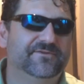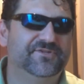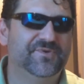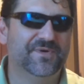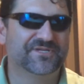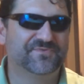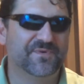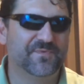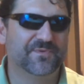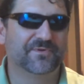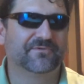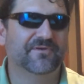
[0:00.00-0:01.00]
to us when
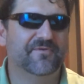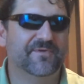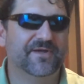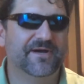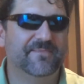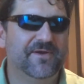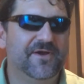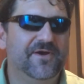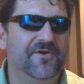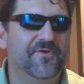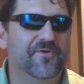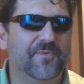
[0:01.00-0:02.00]
we were growing up,
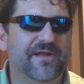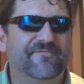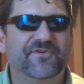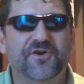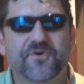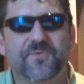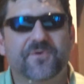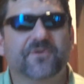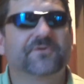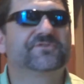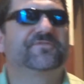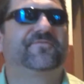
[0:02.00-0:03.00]
or we have
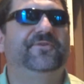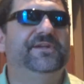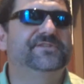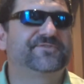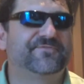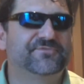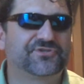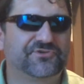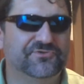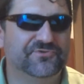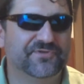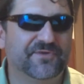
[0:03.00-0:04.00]
coworkers or friends from
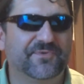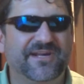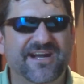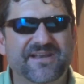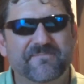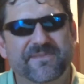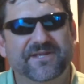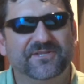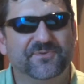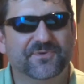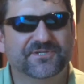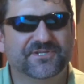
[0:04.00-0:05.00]
school that were kind of mean
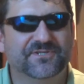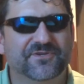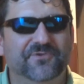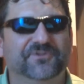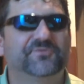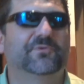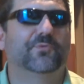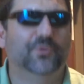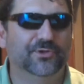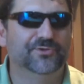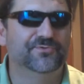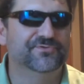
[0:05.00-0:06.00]
to us and told us we
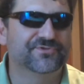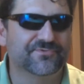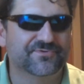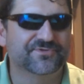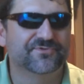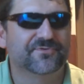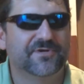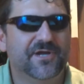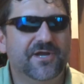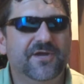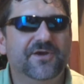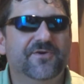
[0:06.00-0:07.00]
were losers or
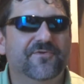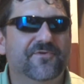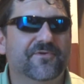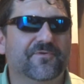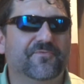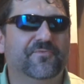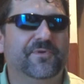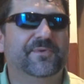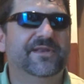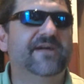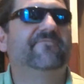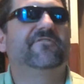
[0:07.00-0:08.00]
we
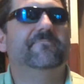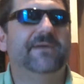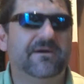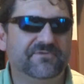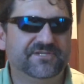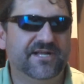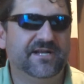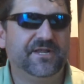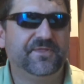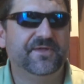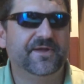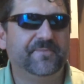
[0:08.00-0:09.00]
would never amount to
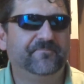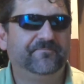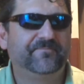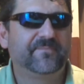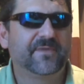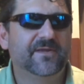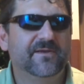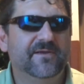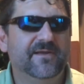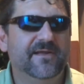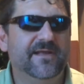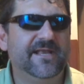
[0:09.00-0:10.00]
anything.
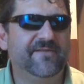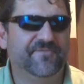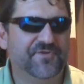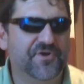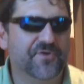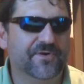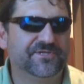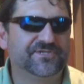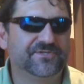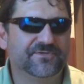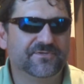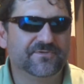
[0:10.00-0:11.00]
And even though
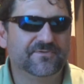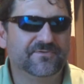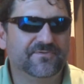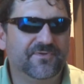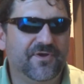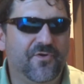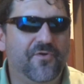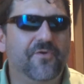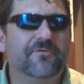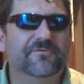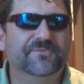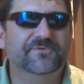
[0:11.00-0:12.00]
it's
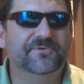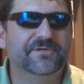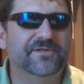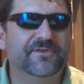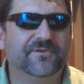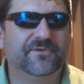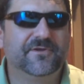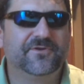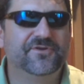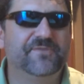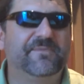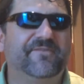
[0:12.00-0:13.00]
horrible and
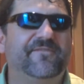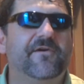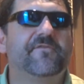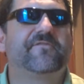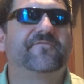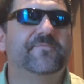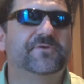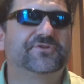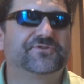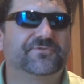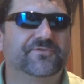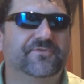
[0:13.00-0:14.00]
couldn't be farther from the
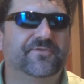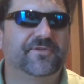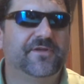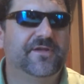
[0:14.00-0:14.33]
truth,